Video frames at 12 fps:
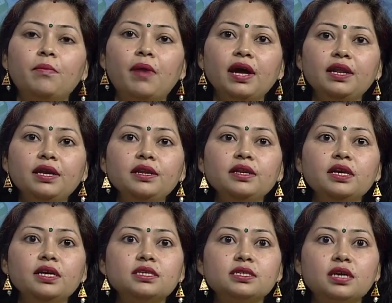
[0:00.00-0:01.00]
Myelin
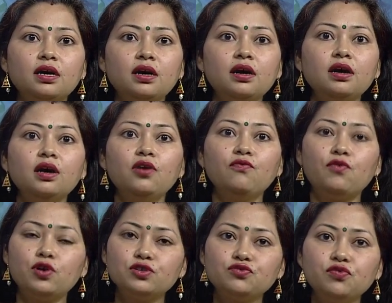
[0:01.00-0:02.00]
is a
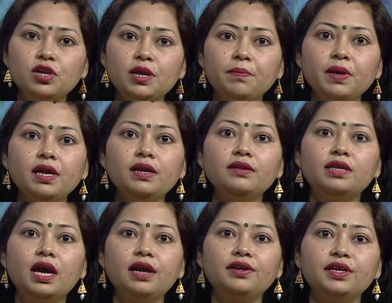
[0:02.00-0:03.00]
phospholipid
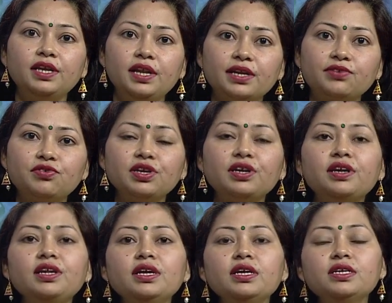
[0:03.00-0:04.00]
that
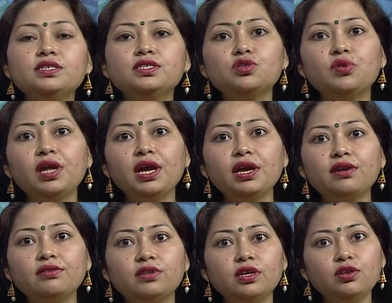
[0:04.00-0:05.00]
electrically
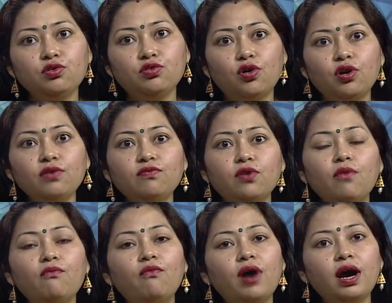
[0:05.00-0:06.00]
insulate the neuron
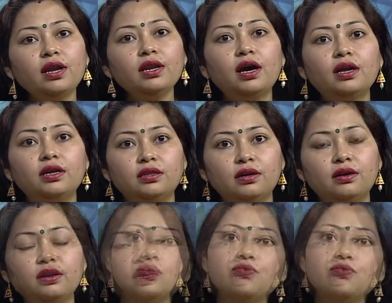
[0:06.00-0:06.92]
from one another.